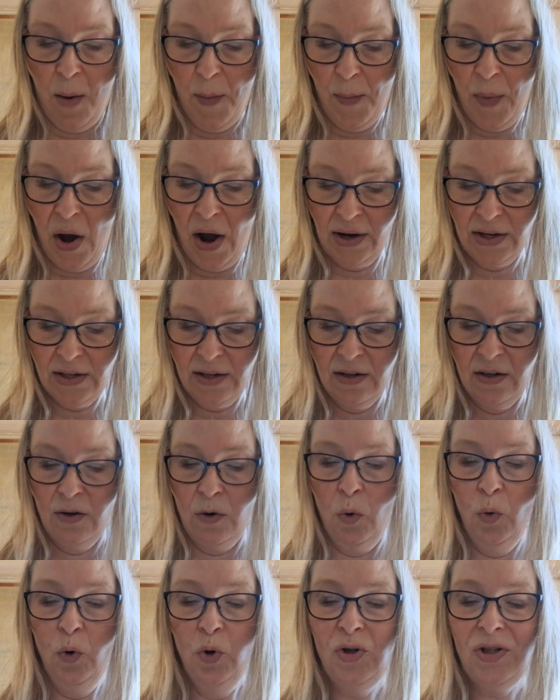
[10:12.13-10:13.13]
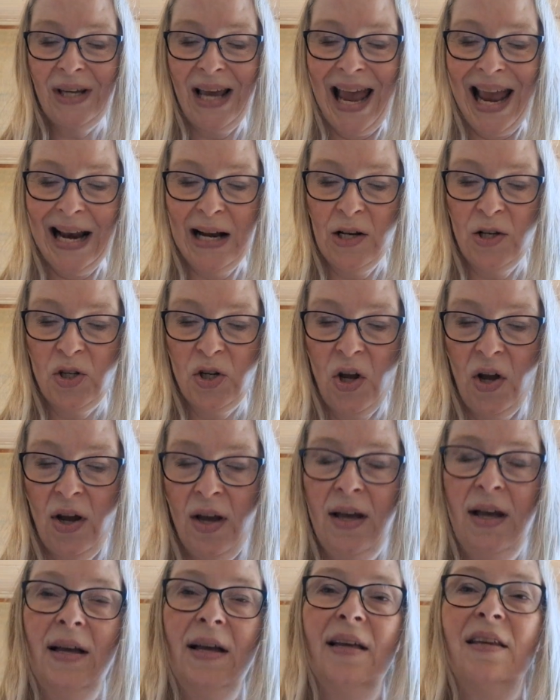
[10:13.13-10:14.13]
But udtalelse
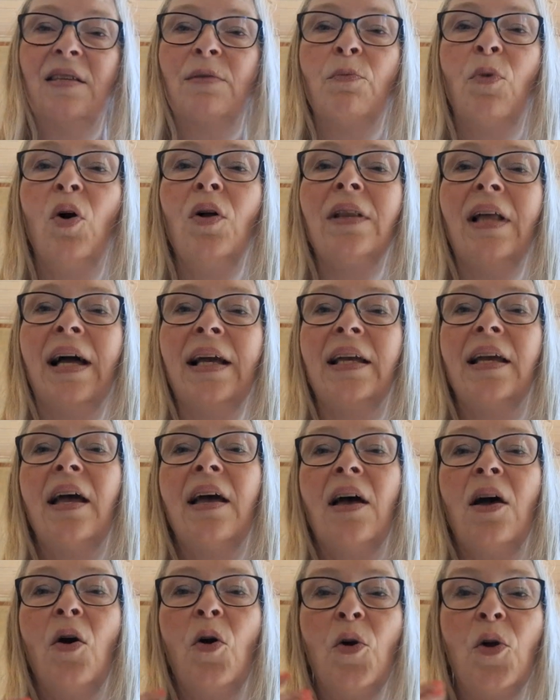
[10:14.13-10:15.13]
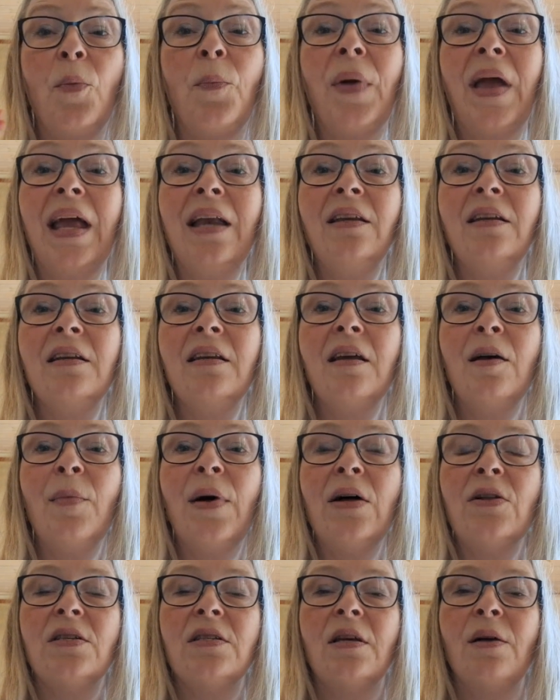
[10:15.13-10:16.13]
is more like an opinion
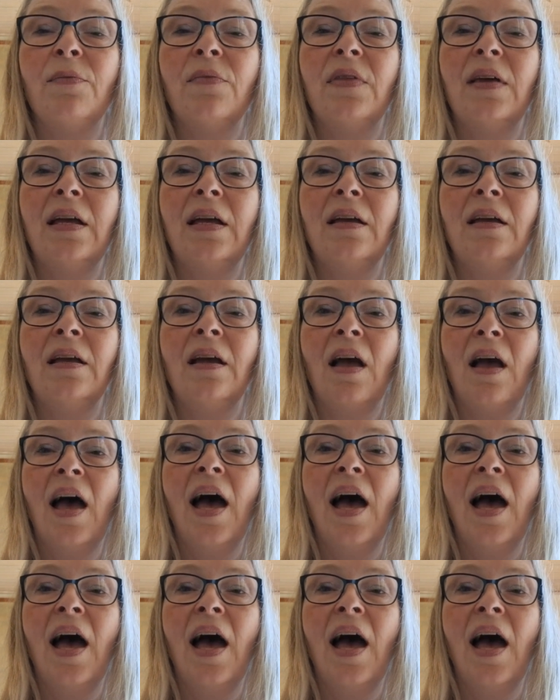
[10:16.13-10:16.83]
about something,